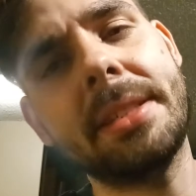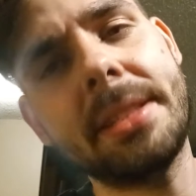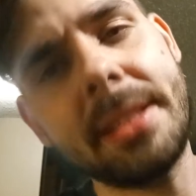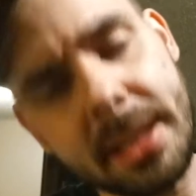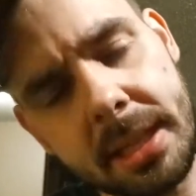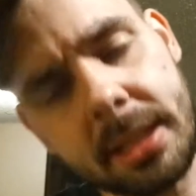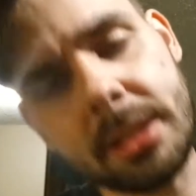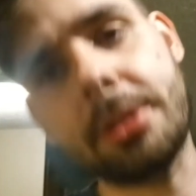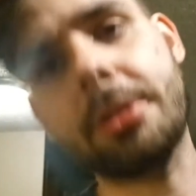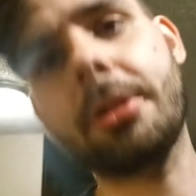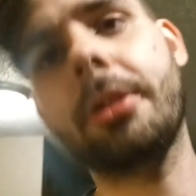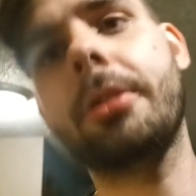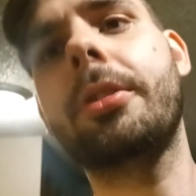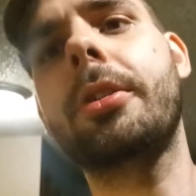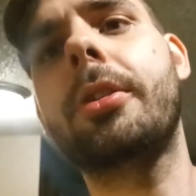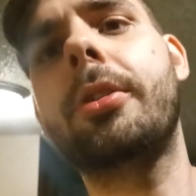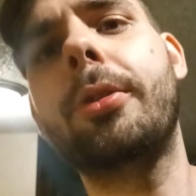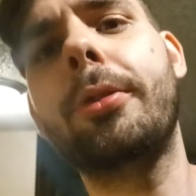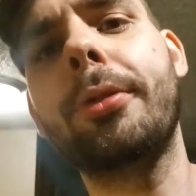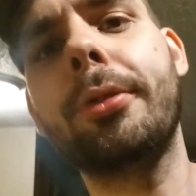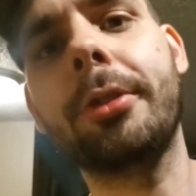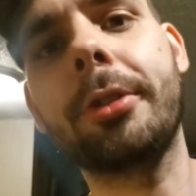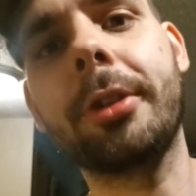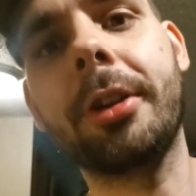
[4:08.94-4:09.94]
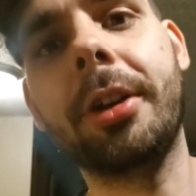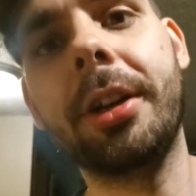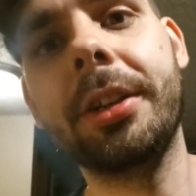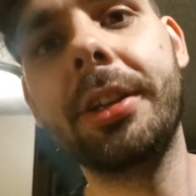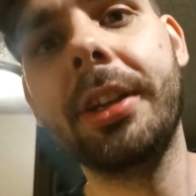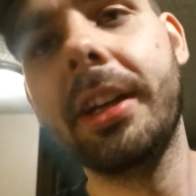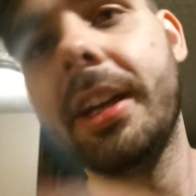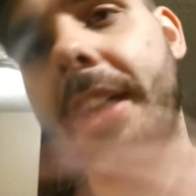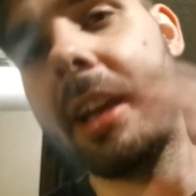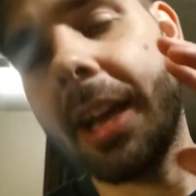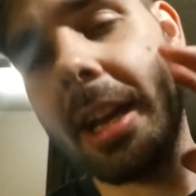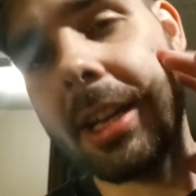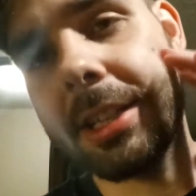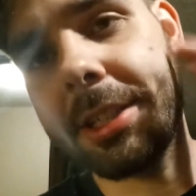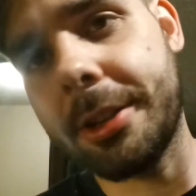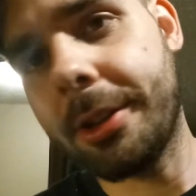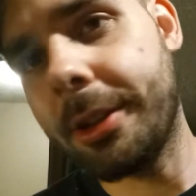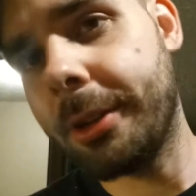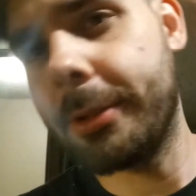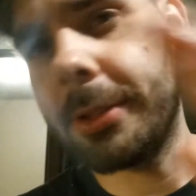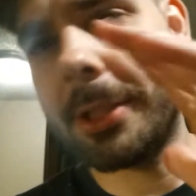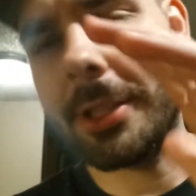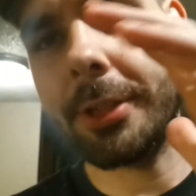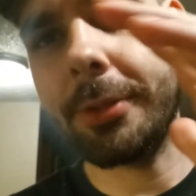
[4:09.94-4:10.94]
didn't turn the cooler on. And so
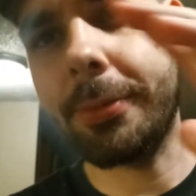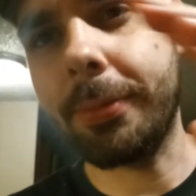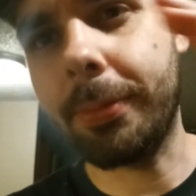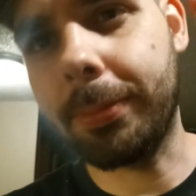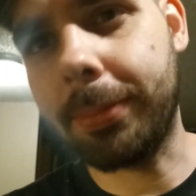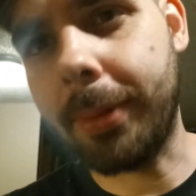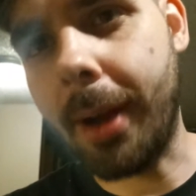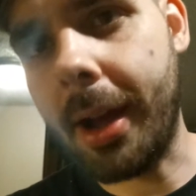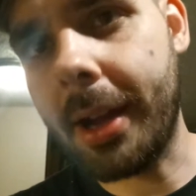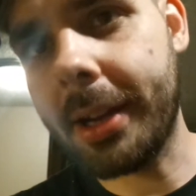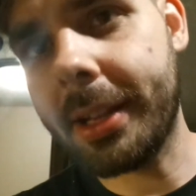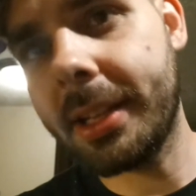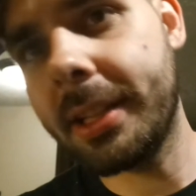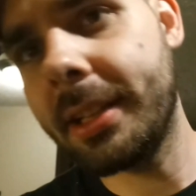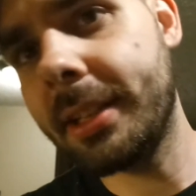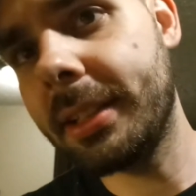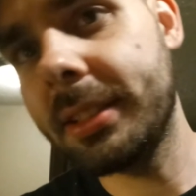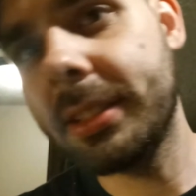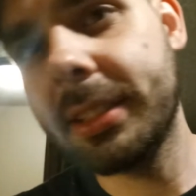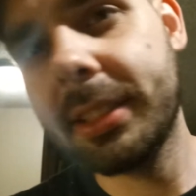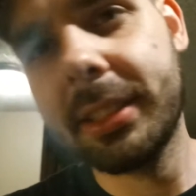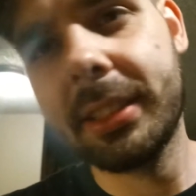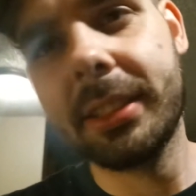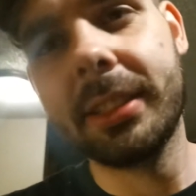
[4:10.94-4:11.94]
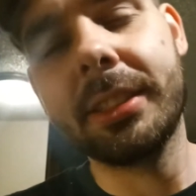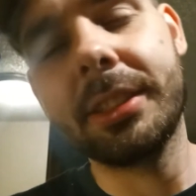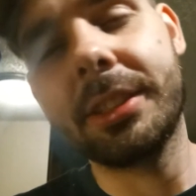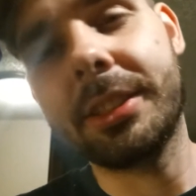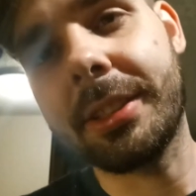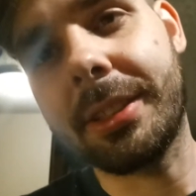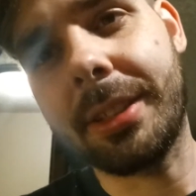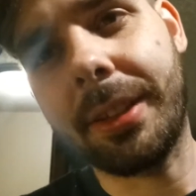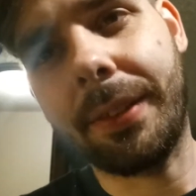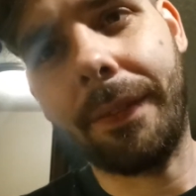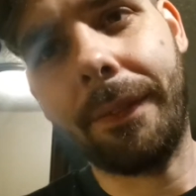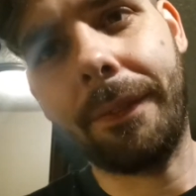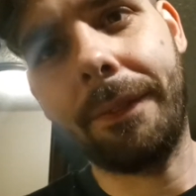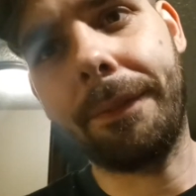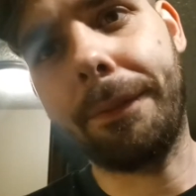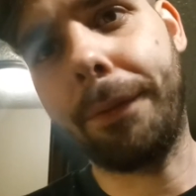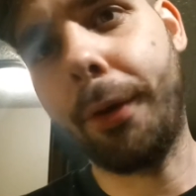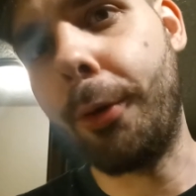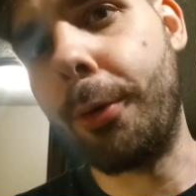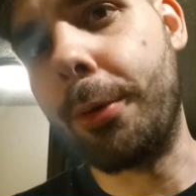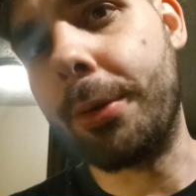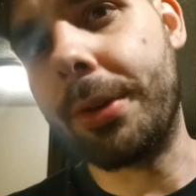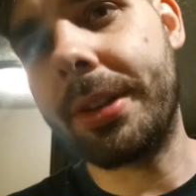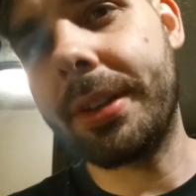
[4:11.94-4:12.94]
there was just rotting, just
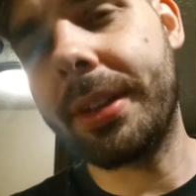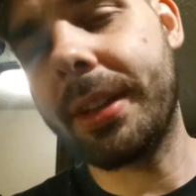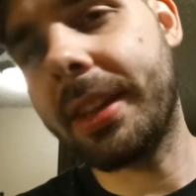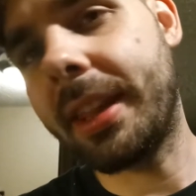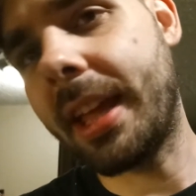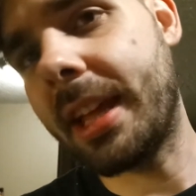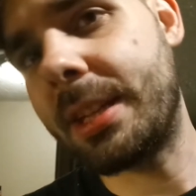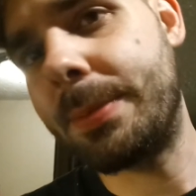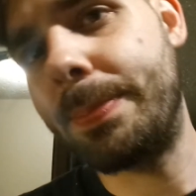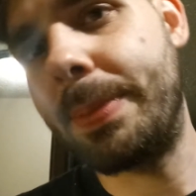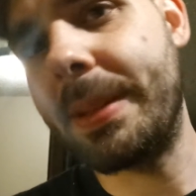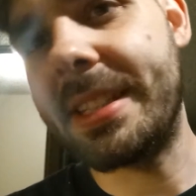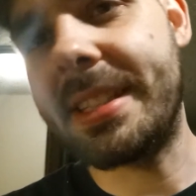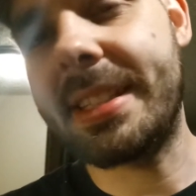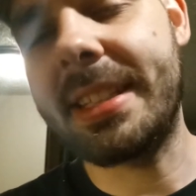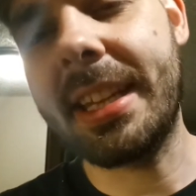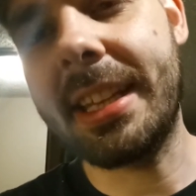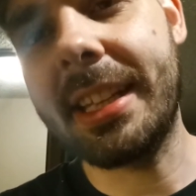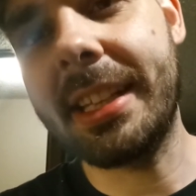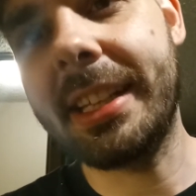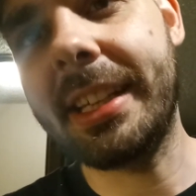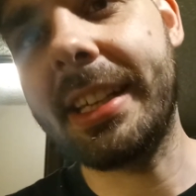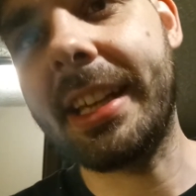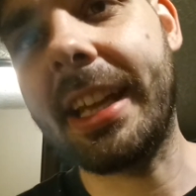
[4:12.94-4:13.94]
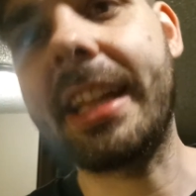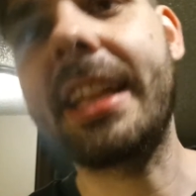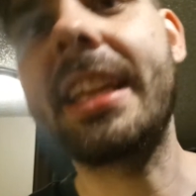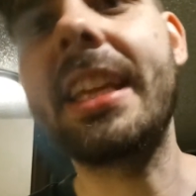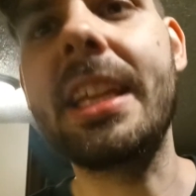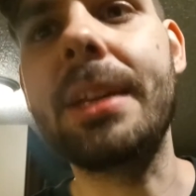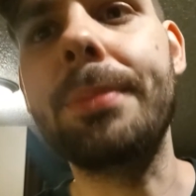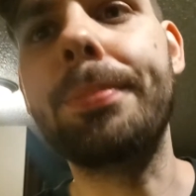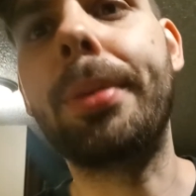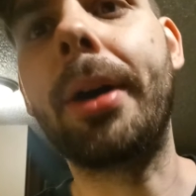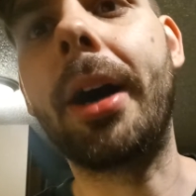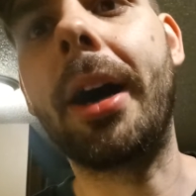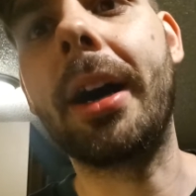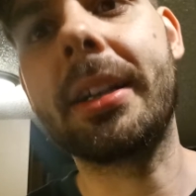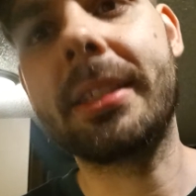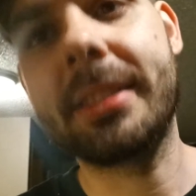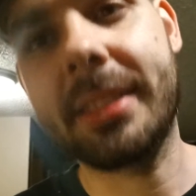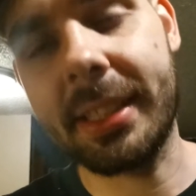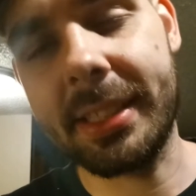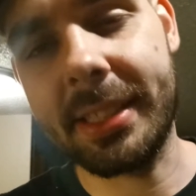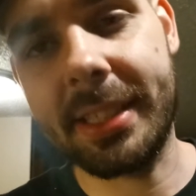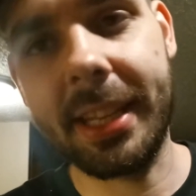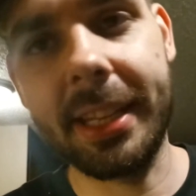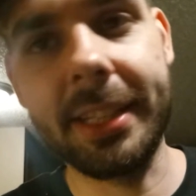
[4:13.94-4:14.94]
fruit that's been sitting in a heat box,
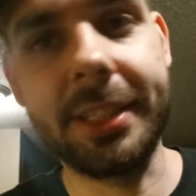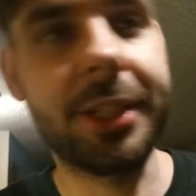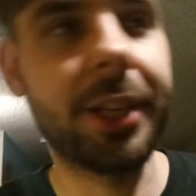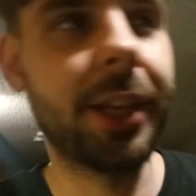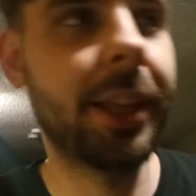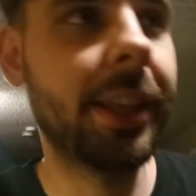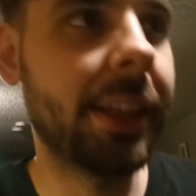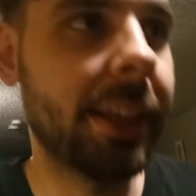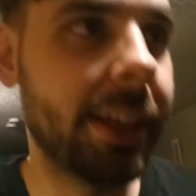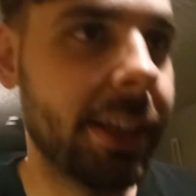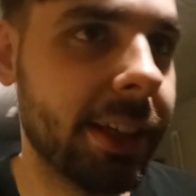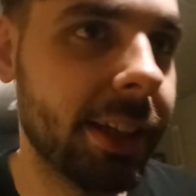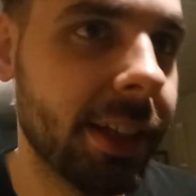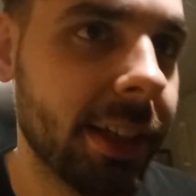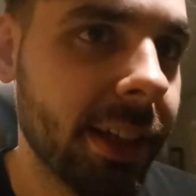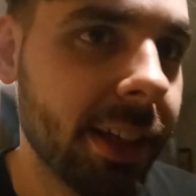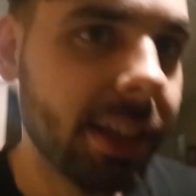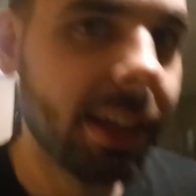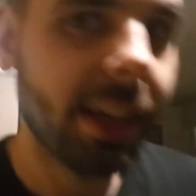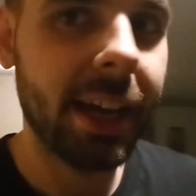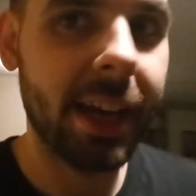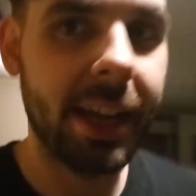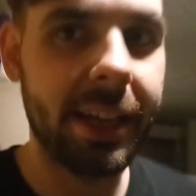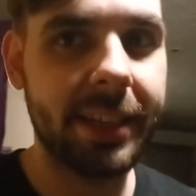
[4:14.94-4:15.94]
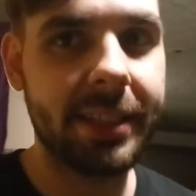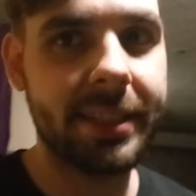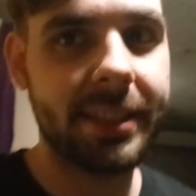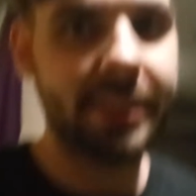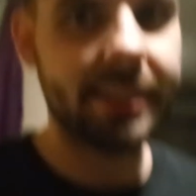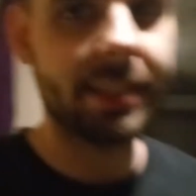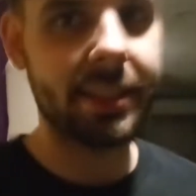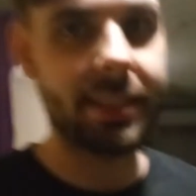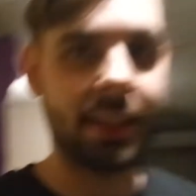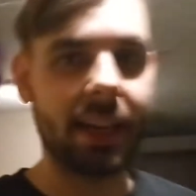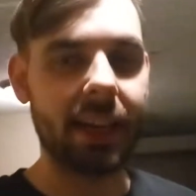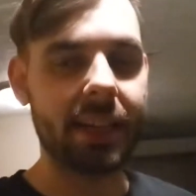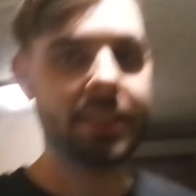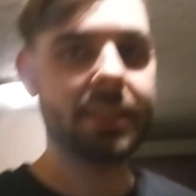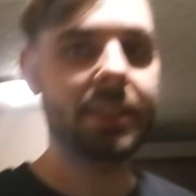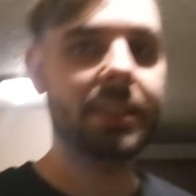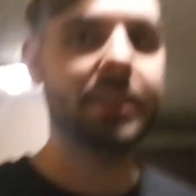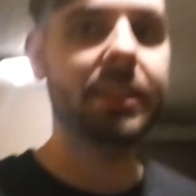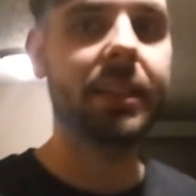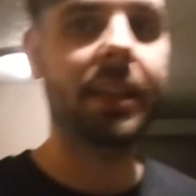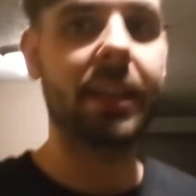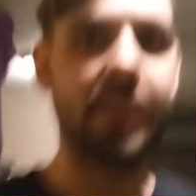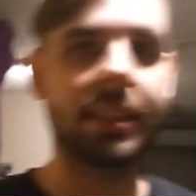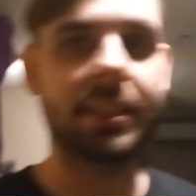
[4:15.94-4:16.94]
essentially. And it's disgusting
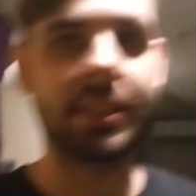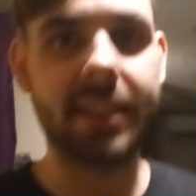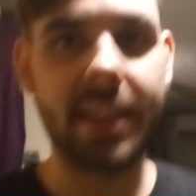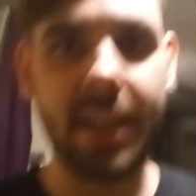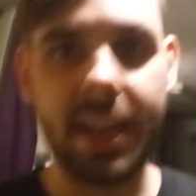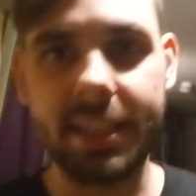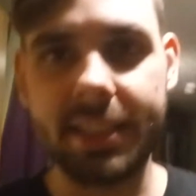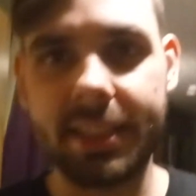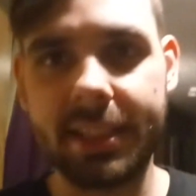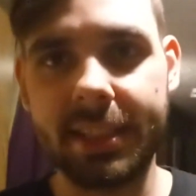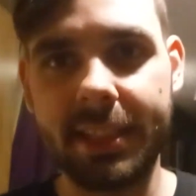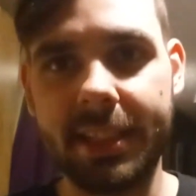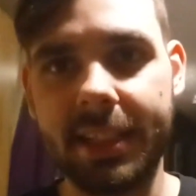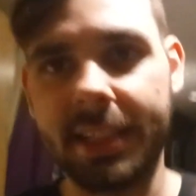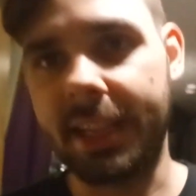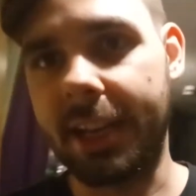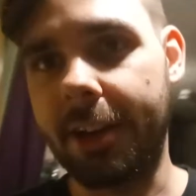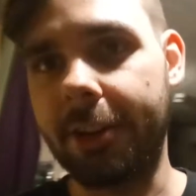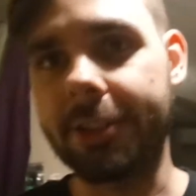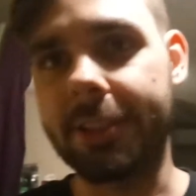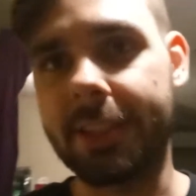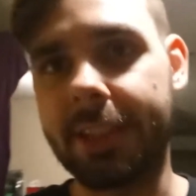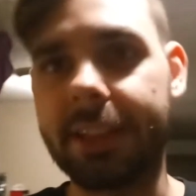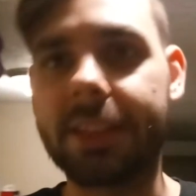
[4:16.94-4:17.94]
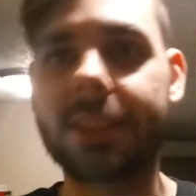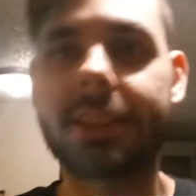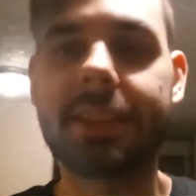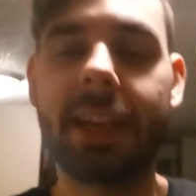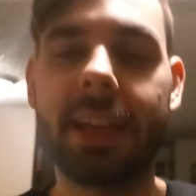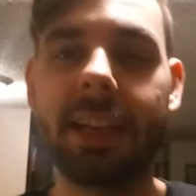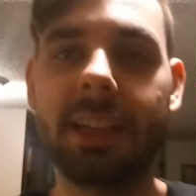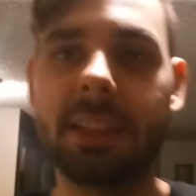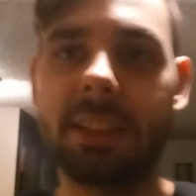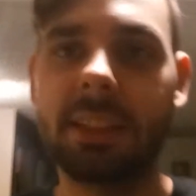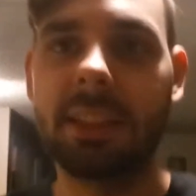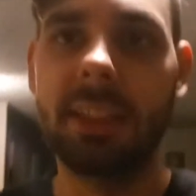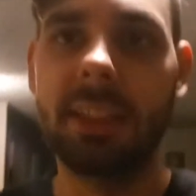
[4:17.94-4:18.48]
and it's nasty, and now it's going to take